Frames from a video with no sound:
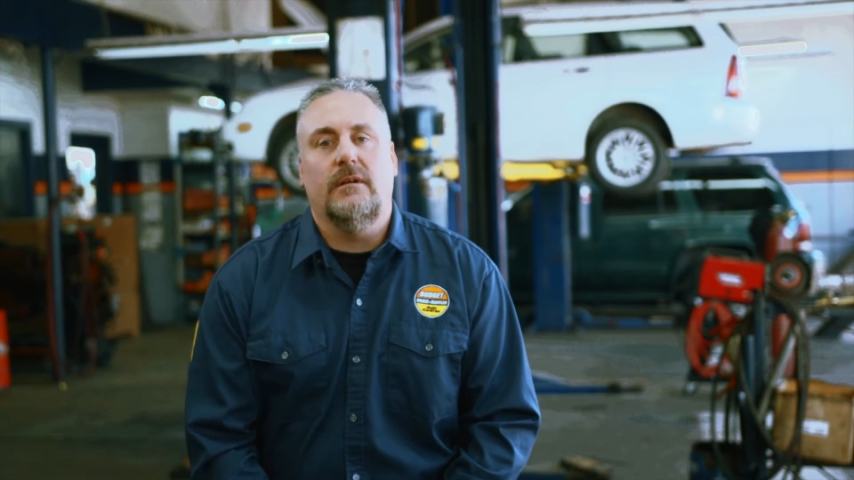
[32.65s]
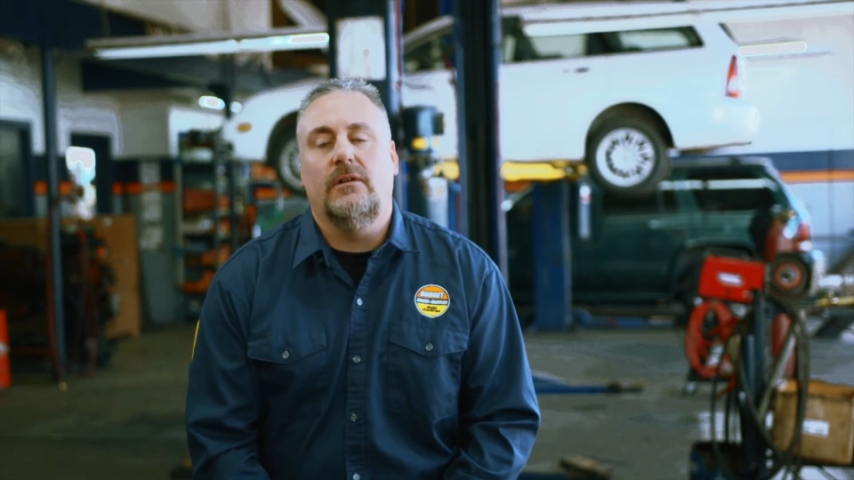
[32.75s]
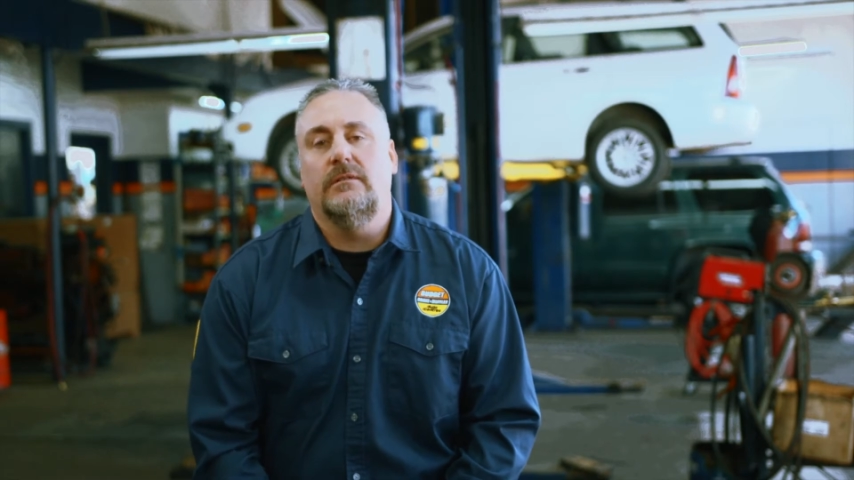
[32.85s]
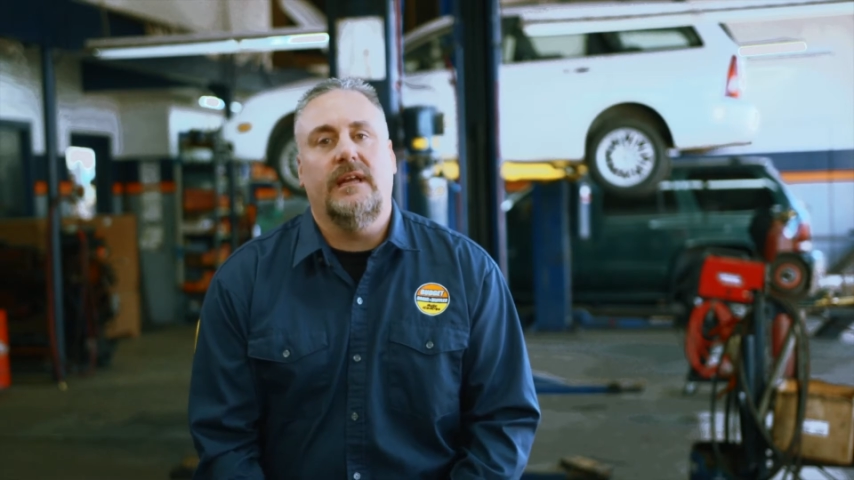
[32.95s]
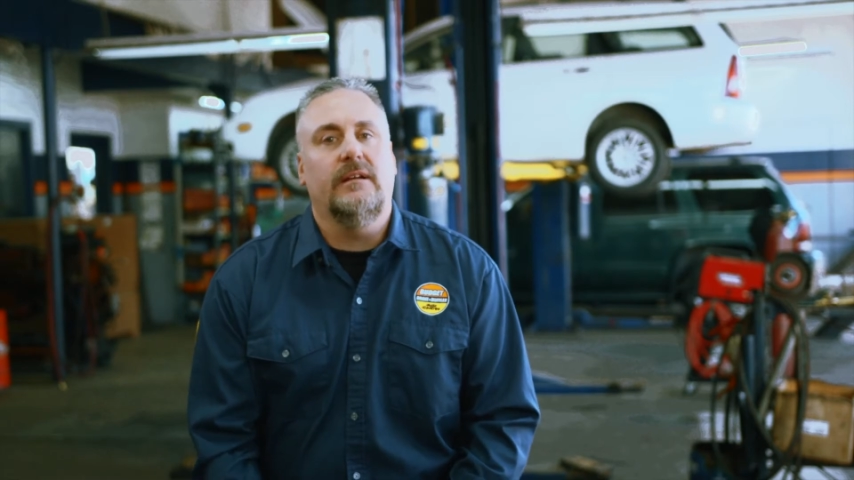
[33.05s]

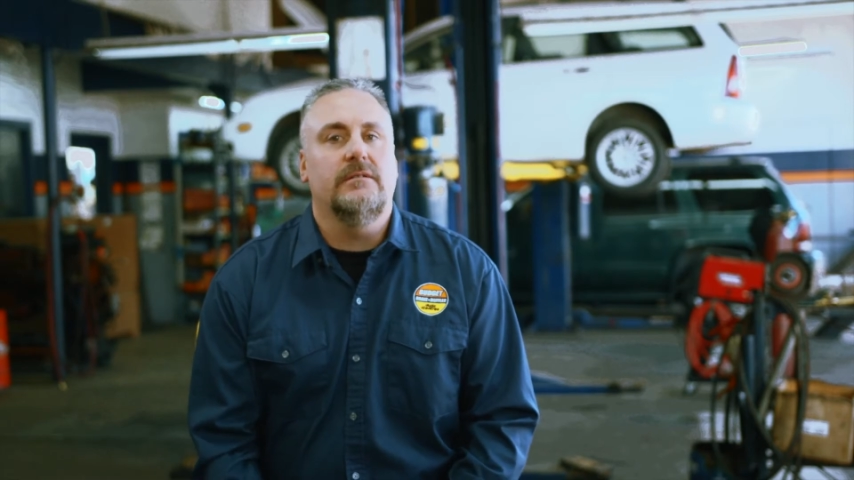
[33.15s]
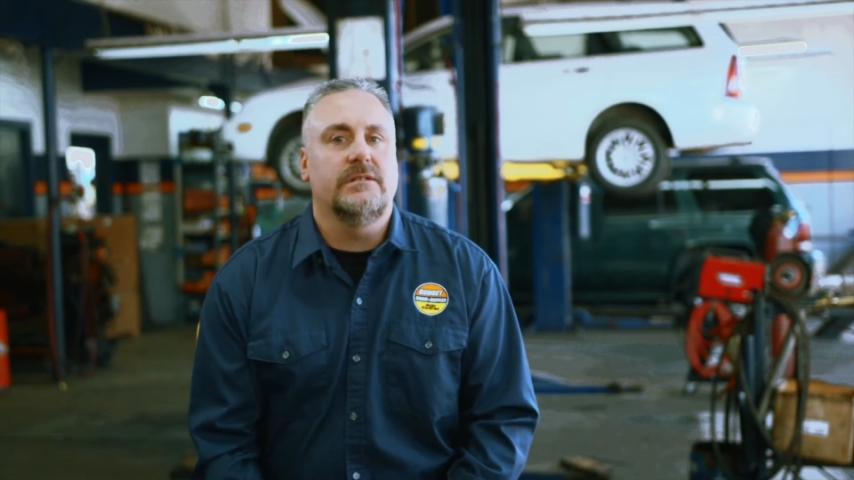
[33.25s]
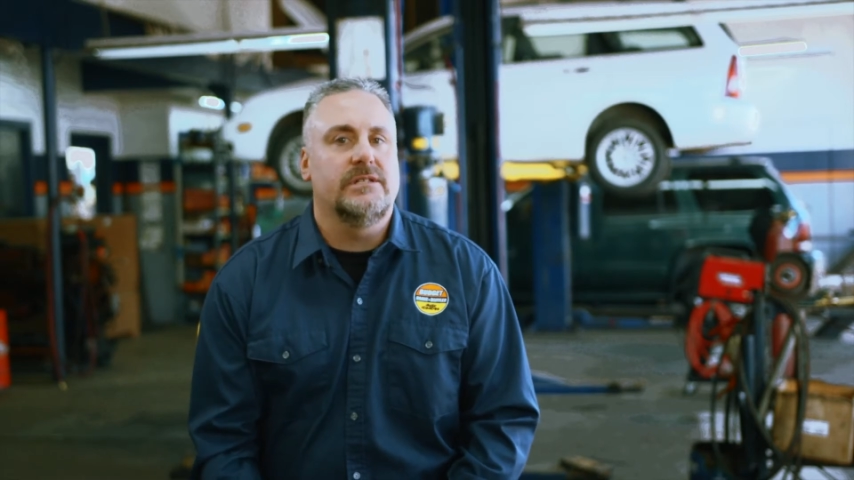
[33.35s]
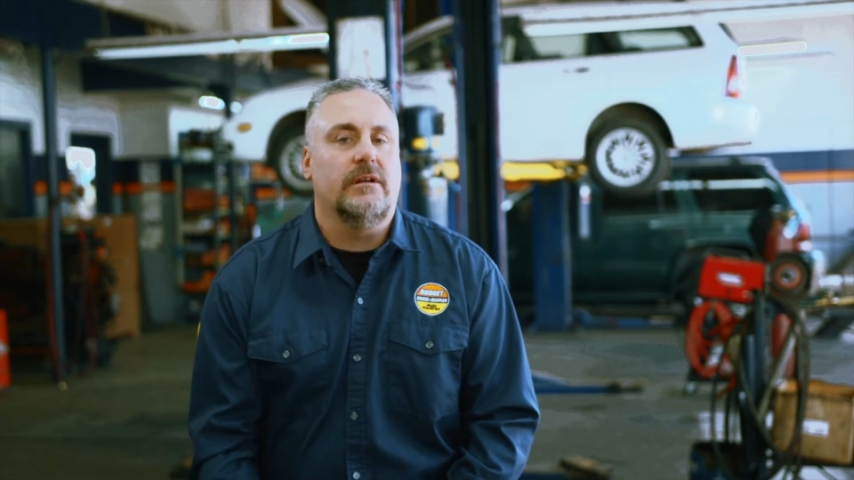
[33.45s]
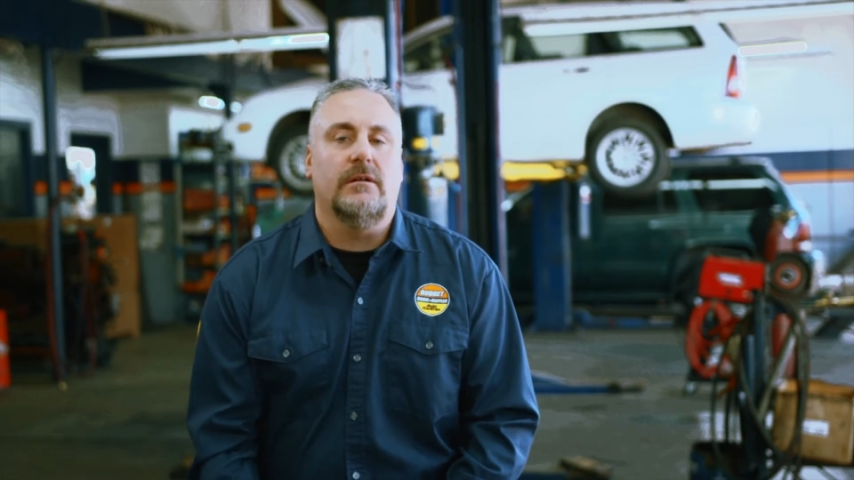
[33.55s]
alternators,
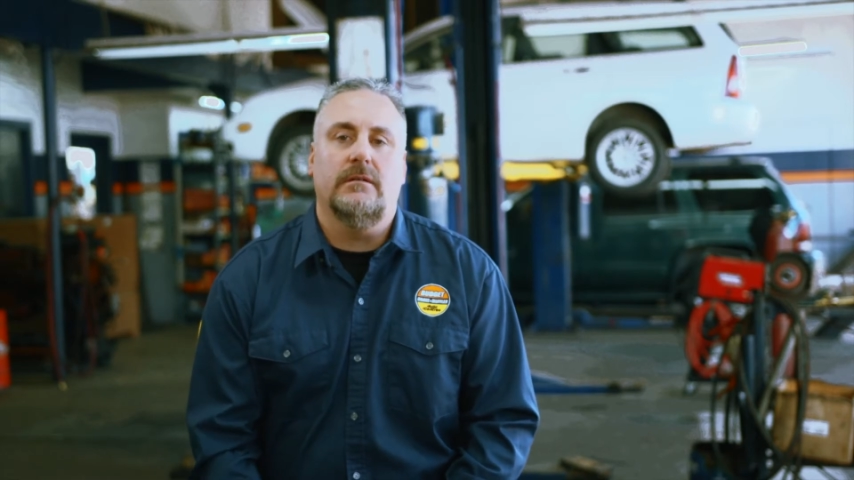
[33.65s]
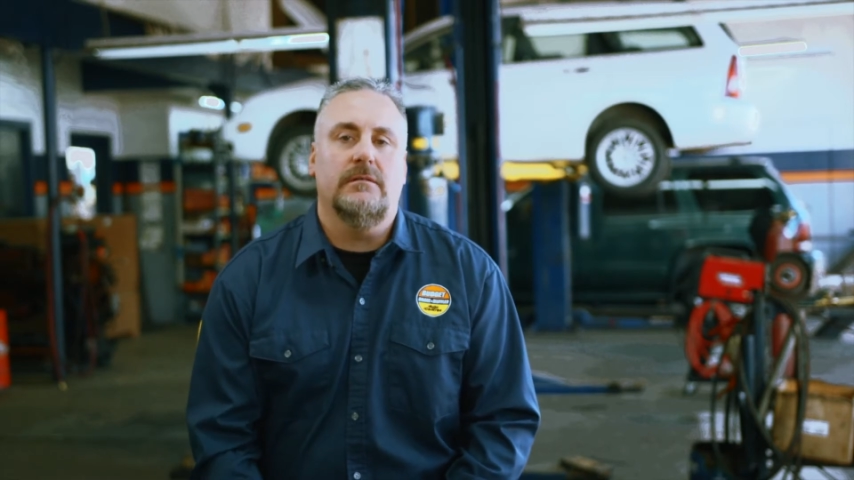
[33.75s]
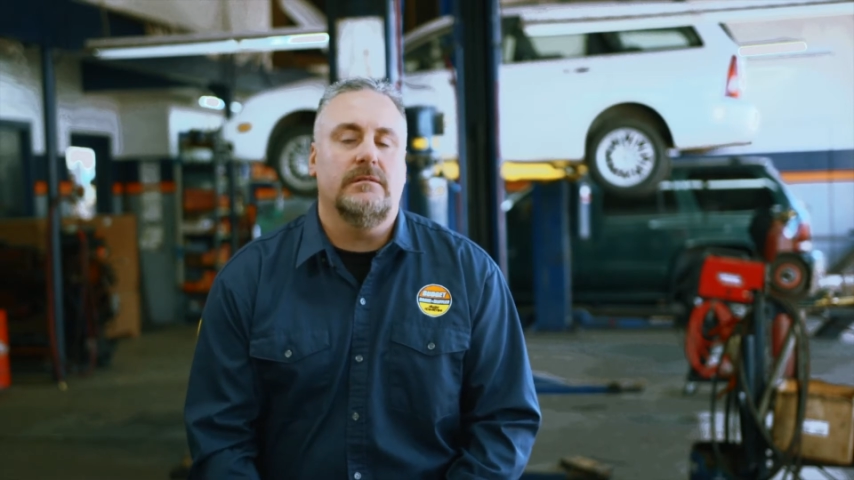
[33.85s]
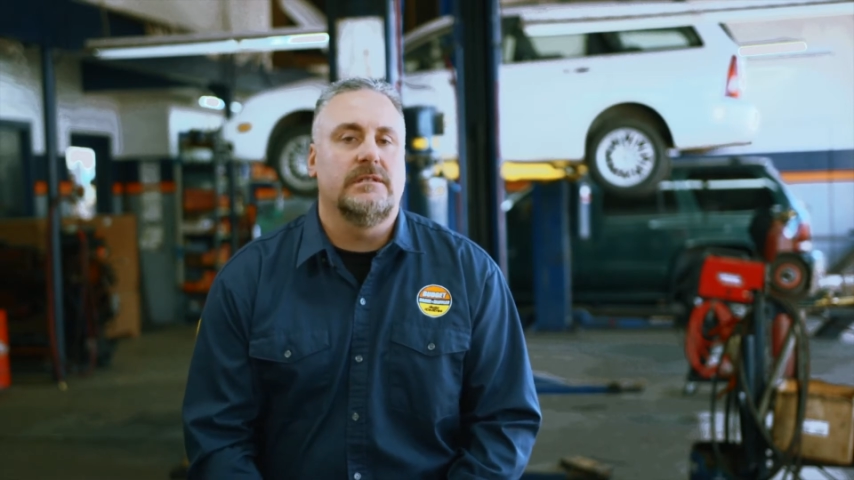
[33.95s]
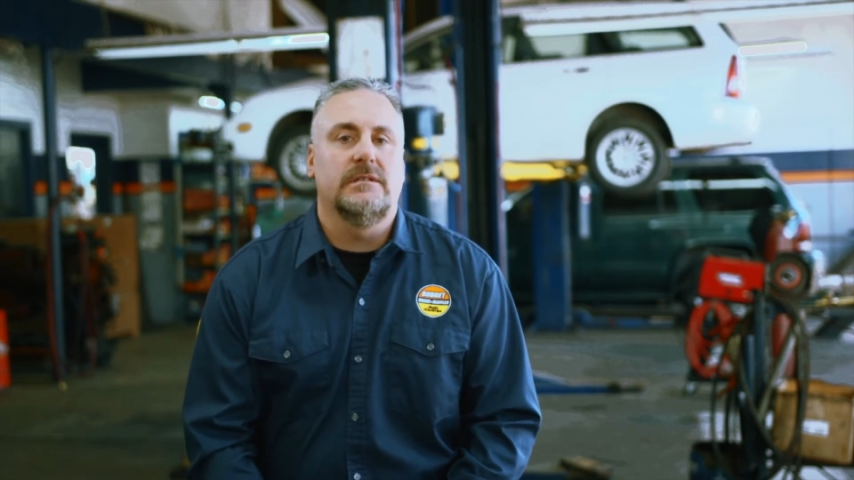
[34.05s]

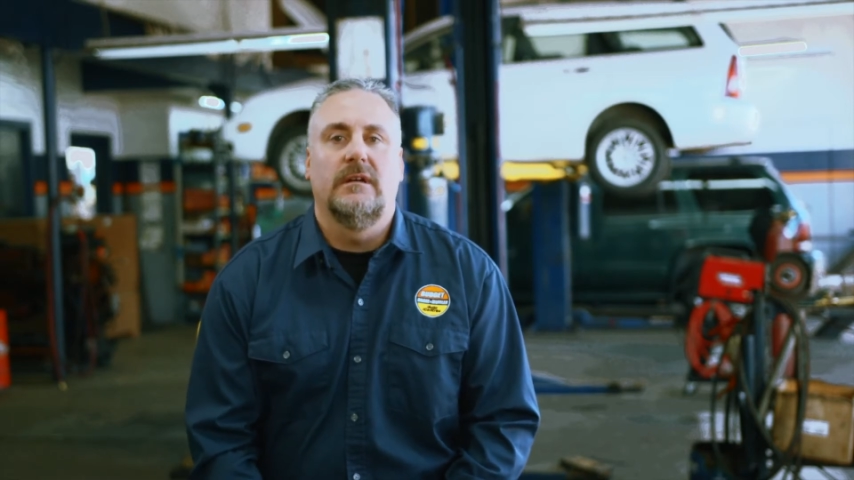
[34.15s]
starters,